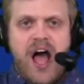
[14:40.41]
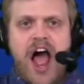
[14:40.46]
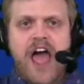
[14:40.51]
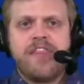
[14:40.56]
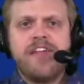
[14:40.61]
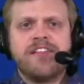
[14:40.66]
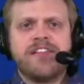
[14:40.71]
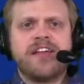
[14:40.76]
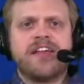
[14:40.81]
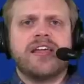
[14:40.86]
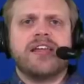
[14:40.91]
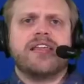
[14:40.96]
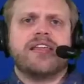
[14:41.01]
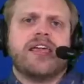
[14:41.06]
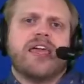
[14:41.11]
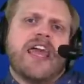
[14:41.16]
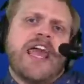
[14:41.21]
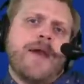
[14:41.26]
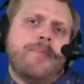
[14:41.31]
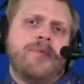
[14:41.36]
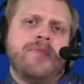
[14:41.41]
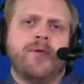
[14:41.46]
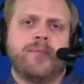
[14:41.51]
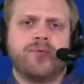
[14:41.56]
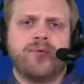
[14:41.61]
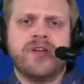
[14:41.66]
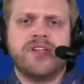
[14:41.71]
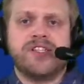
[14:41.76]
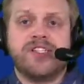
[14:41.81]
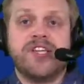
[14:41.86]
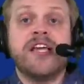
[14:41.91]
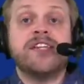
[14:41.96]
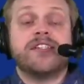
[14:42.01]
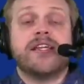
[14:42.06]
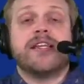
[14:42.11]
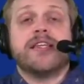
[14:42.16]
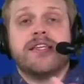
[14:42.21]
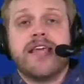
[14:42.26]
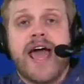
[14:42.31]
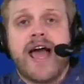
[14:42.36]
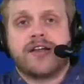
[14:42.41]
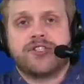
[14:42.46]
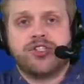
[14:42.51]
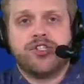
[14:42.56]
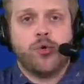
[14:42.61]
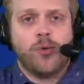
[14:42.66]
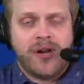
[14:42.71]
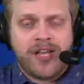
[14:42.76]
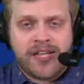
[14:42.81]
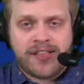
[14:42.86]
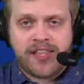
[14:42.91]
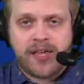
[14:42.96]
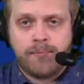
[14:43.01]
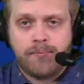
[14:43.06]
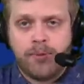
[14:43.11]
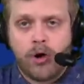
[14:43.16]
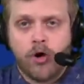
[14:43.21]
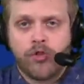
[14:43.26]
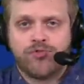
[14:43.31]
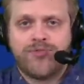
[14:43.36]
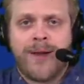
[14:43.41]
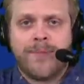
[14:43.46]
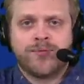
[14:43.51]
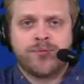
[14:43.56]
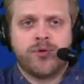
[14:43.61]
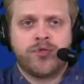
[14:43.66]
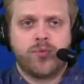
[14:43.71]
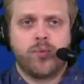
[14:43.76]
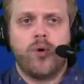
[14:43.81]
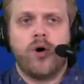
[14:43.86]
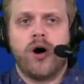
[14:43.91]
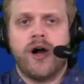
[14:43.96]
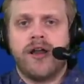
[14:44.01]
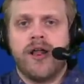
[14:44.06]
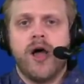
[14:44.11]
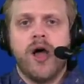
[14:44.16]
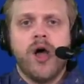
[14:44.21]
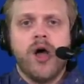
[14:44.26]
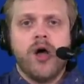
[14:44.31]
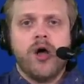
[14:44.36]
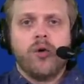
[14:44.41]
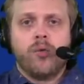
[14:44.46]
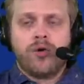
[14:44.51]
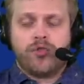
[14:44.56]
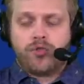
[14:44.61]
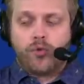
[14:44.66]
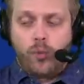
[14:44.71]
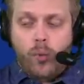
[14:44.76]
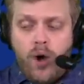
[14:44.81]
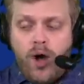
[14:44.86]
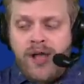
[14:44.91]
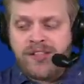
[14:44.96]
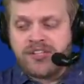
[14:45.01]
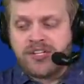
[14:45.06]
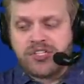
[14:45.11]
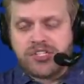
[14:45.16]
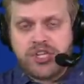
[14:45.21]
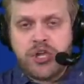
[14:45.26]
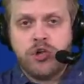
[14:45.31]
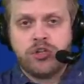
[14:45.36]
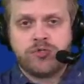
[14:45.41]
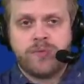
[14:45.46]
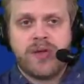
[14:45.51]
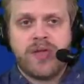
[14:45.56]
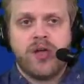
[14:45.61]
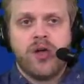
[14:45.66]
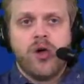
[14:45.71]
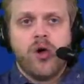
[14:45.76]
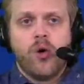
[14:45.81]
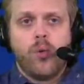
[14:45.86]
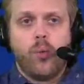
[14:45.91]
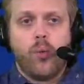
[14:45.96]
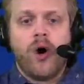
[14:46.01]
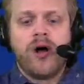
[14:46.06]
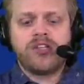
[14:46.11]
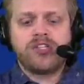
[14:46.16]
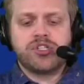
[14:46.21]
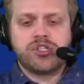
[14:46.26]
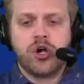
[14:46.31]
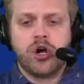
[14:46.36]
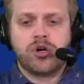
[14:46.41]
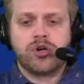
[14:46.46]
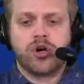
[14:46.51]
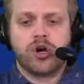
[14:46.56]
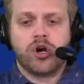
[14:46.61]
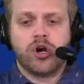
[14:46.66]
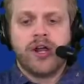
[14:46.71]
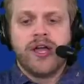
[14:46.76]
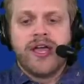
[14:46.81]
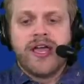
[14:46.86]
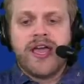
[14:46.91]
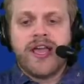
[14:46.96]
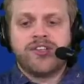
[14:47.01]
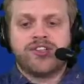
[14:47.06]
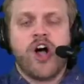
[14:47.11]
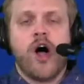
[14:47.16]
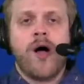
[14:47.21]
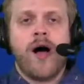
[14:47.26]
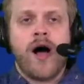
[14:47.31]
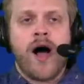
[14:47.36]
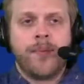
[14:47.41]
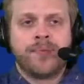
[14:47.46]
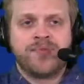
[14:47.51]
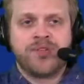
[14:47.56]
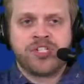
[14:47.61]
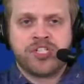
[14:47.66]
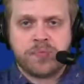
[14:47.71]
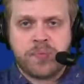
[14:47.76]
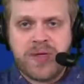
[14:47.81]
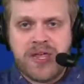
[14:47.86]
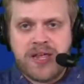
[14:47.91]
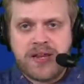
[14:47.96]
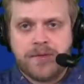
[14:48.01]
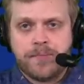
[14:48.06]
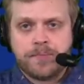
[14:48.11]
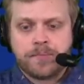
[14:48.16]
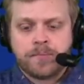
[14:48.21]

I think like in camp in the preseason, yes, you want to get them both reps with one, with the ones, excuse me, once Hooker is all up to speed.